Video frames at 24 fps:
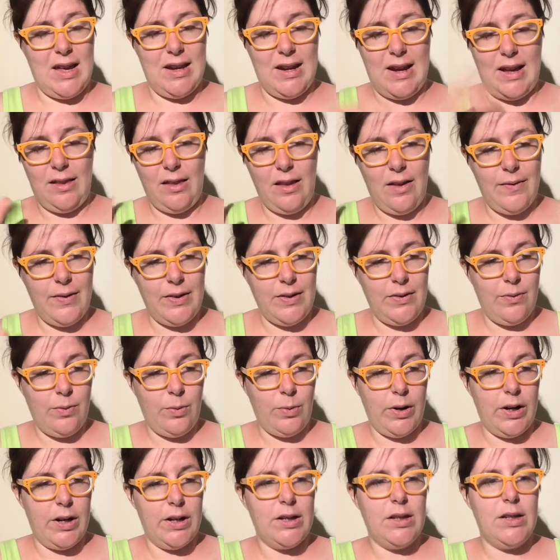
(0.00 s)
and I love it
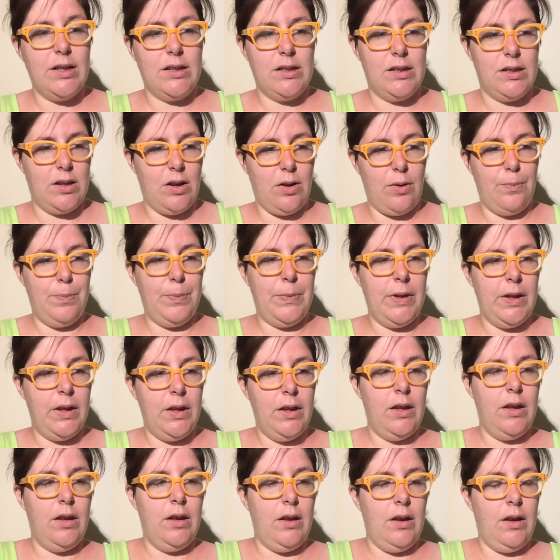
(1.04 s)
for it. So,
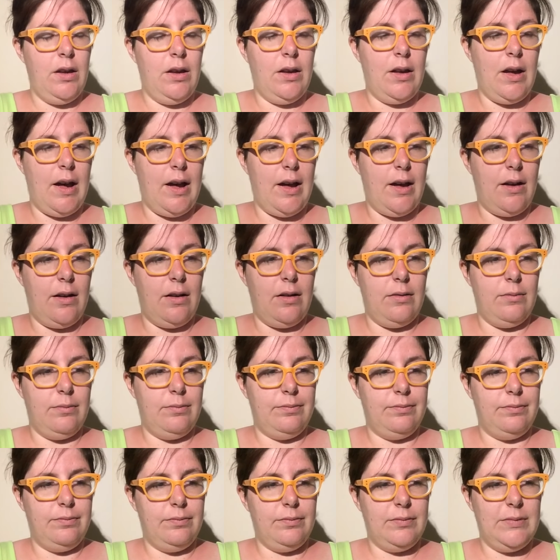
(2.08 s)

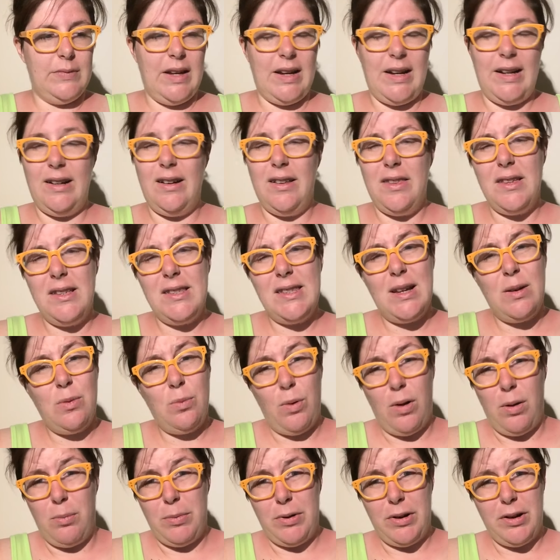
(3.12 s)
I got this at
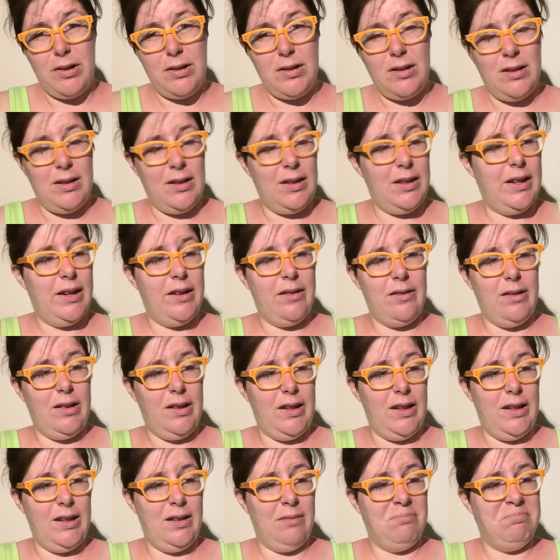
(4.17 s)
Walmart
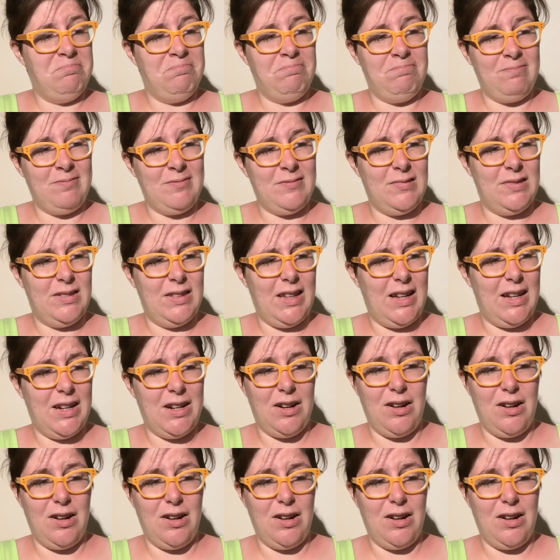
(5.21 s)
literally, I